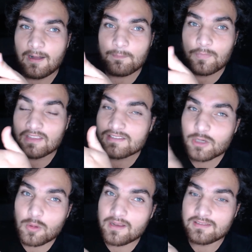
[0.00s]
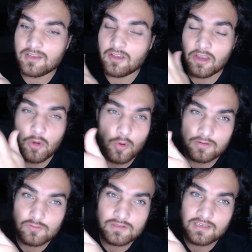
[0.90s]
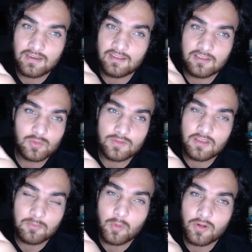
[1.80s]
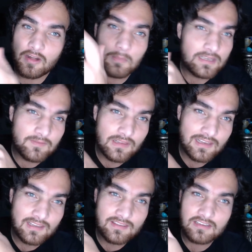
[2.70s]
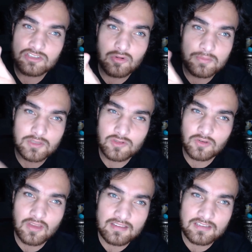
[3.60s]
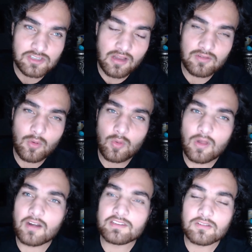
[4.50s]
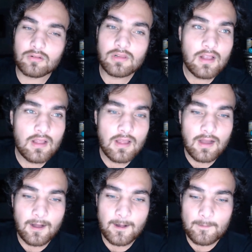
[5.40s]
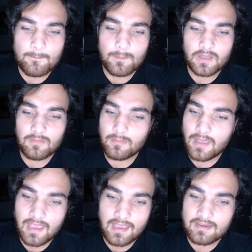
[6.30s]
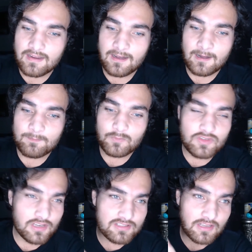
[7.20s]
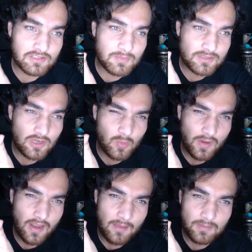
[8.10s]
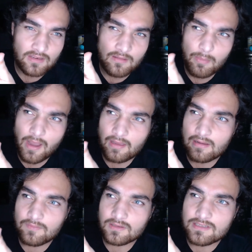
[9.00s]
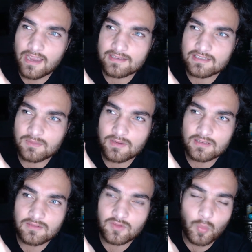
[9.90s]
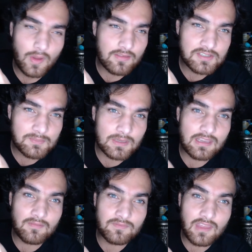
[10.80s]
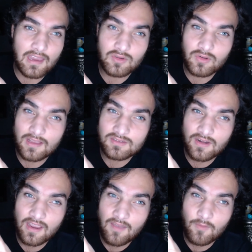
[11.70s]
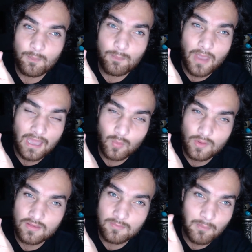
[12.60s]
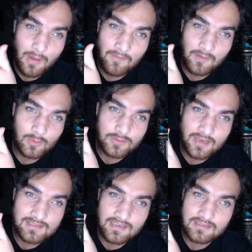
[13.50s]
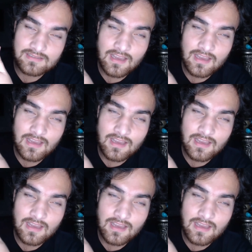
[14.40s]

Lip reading: That's crazy. According to CNN, that's what they reported. I'm gonna leave the link in the description so you guys can check out the whole article. But man, just especially what happened in the pileup in Texas because of the weather. Speaking of that, you guys gonna have a bad weather, my fellow Texans.